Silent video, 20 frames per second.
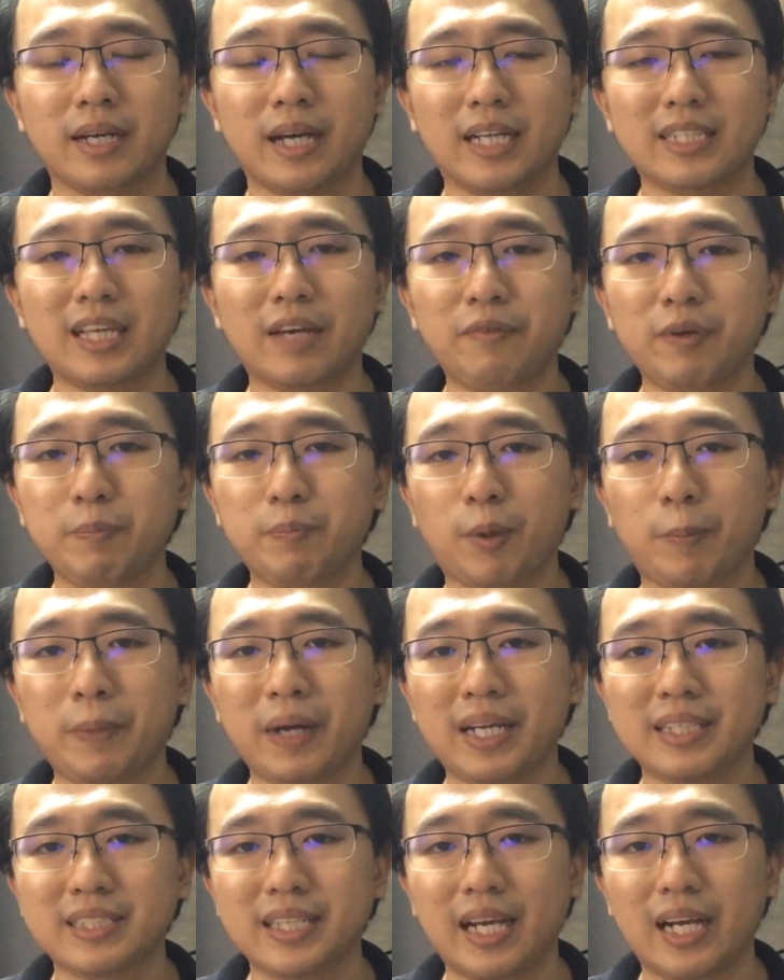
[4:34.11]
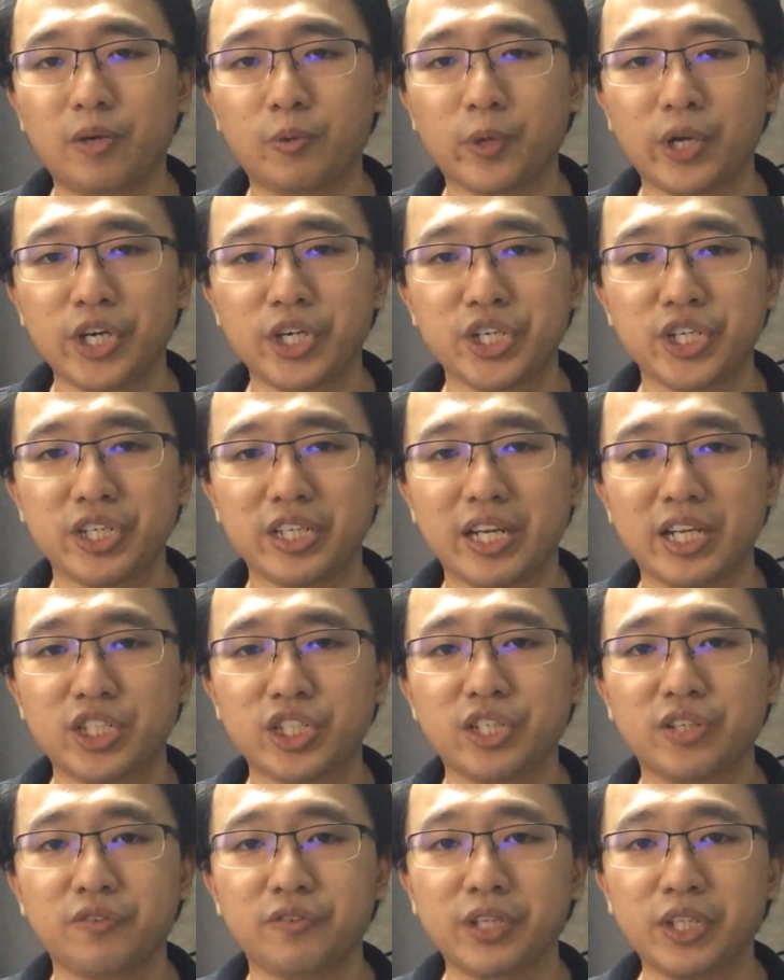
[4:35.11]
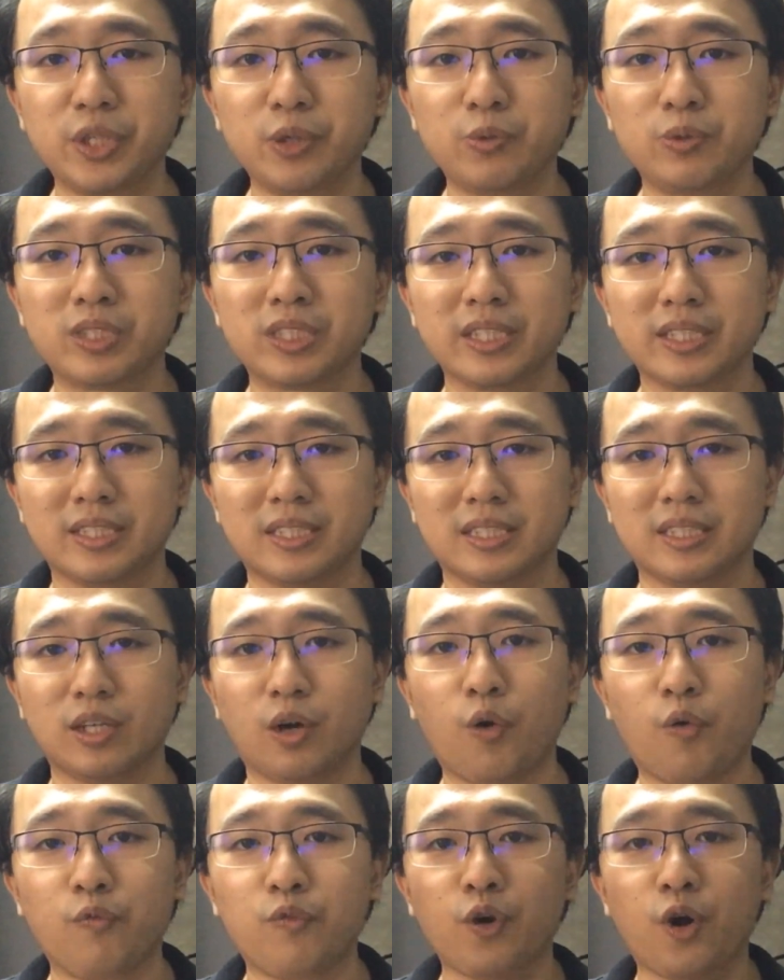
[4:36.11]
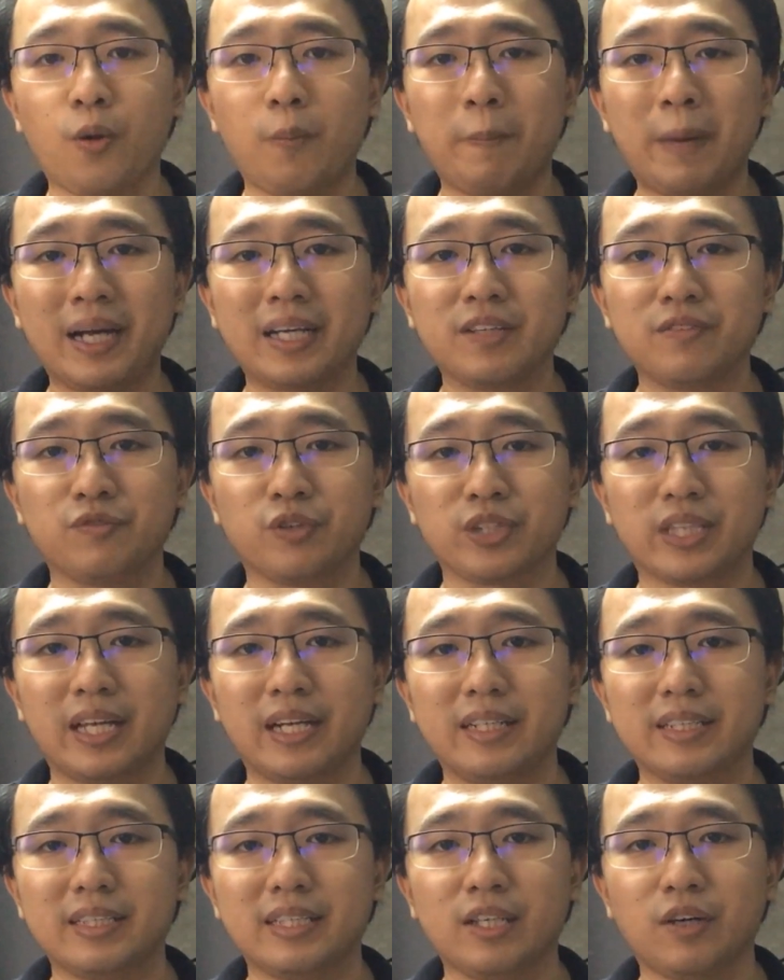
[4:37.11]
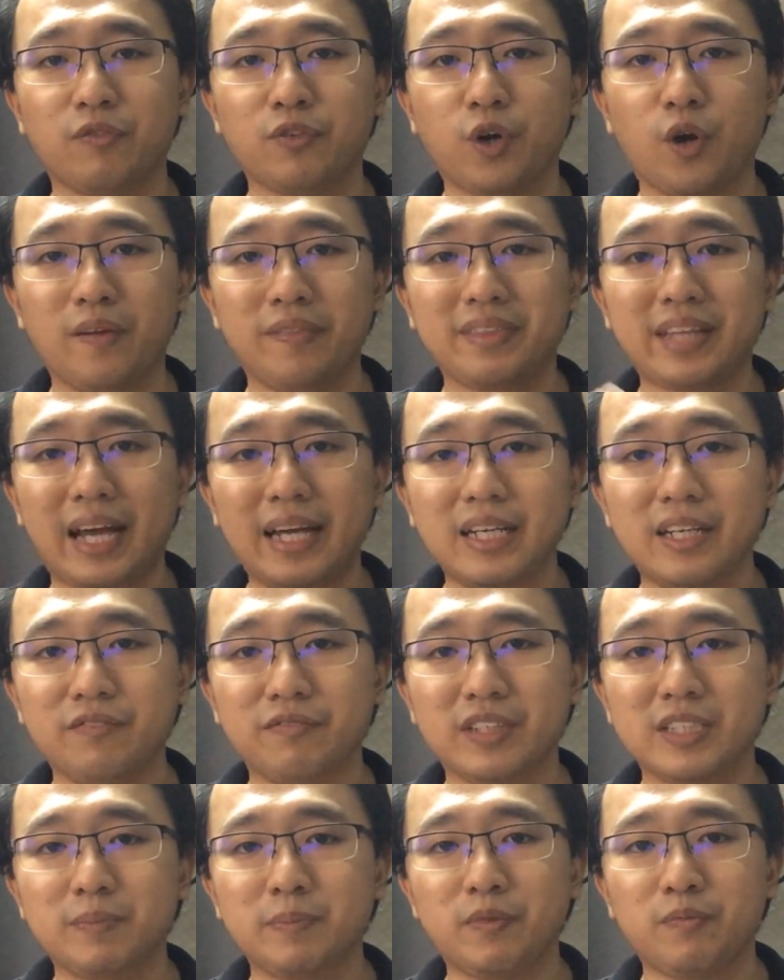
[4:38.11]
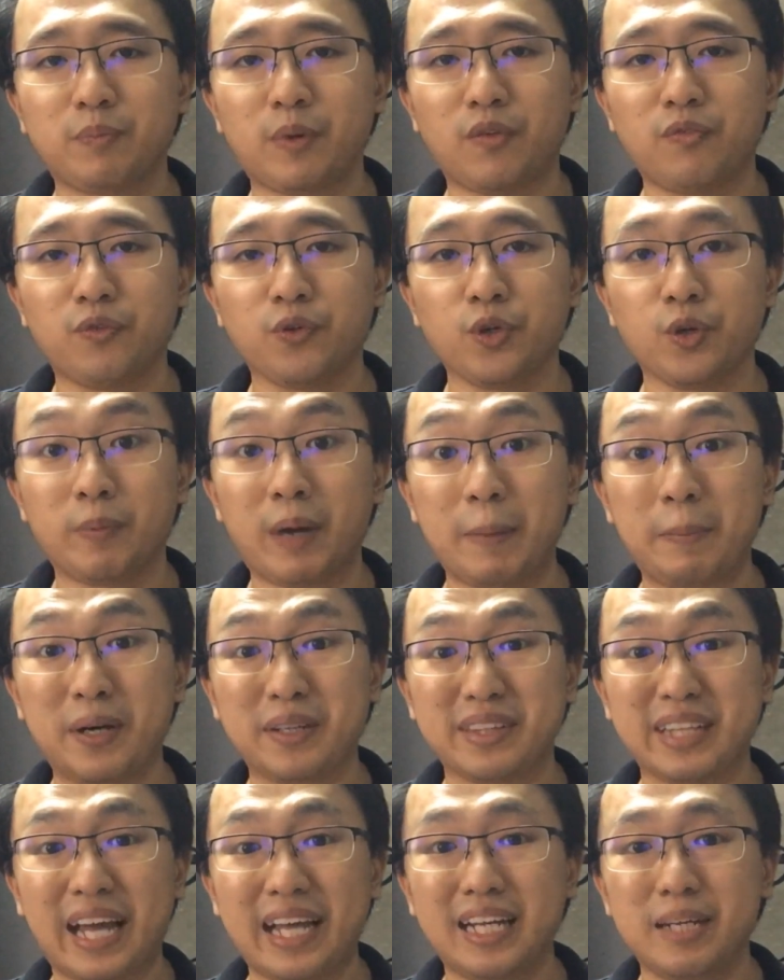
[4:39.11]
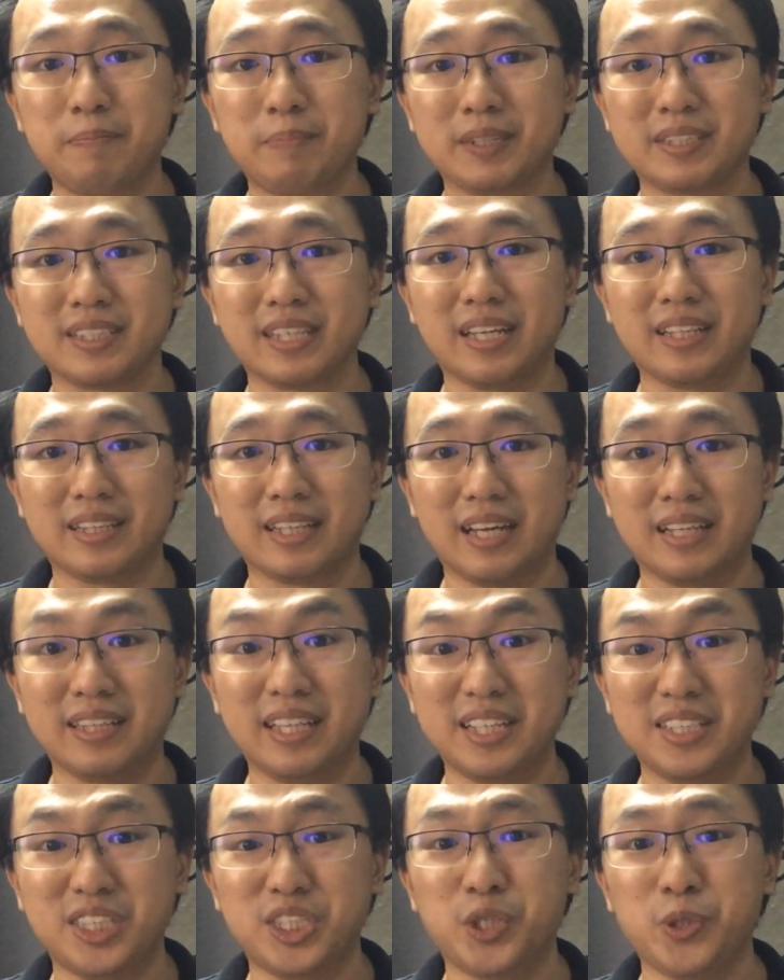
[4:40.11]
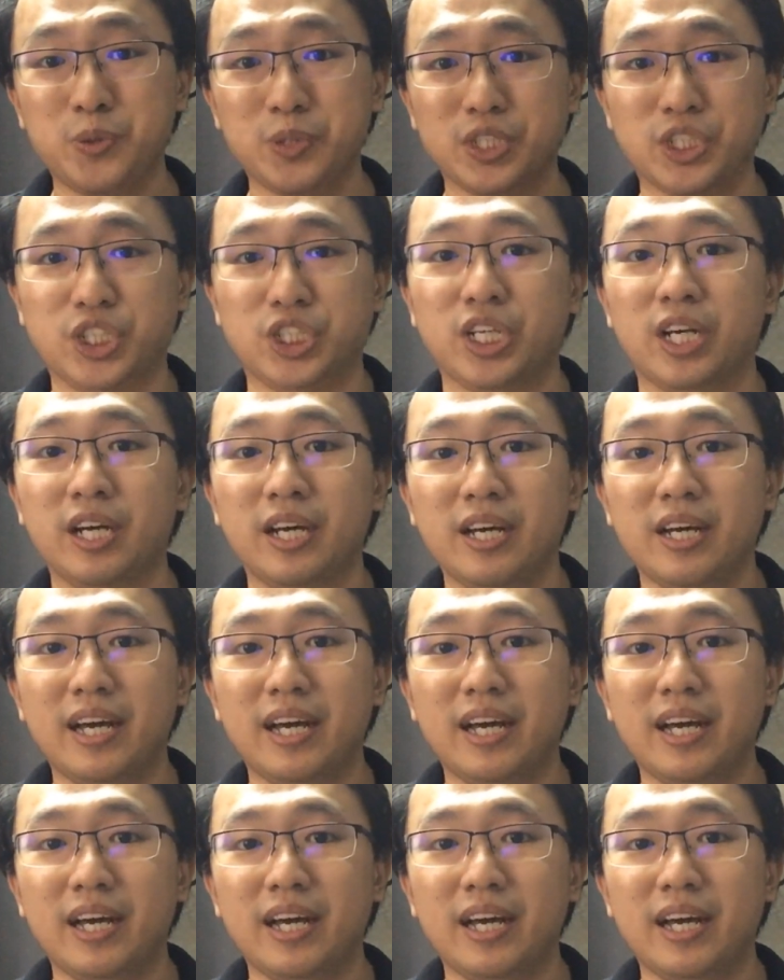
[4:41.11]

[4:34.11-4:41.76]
as having proper asset allocation actually reduces the overall market volatility of your entire investment portfolio by about 90%, and that's huge.